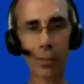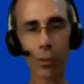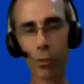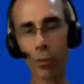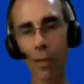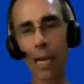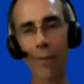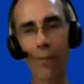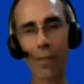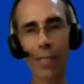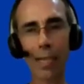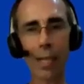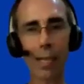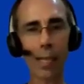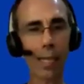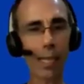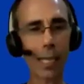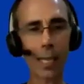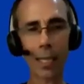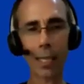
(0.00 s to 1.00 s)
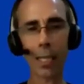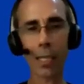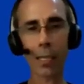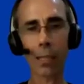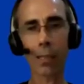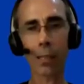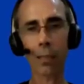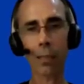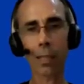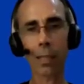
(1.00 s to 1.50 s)
They're driving down again.
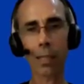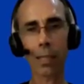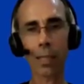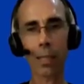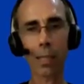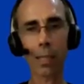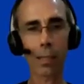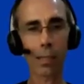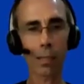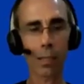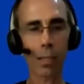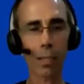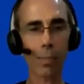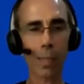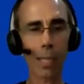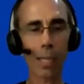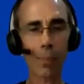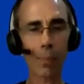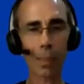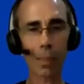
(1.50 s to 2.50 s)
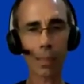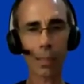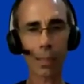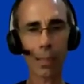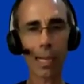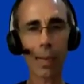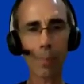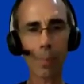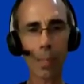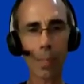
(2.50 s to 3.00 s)
It looks like nothing's going to be able to
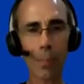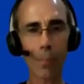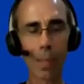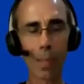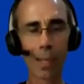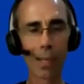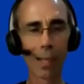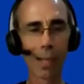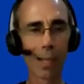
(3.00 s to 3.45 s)
stop them.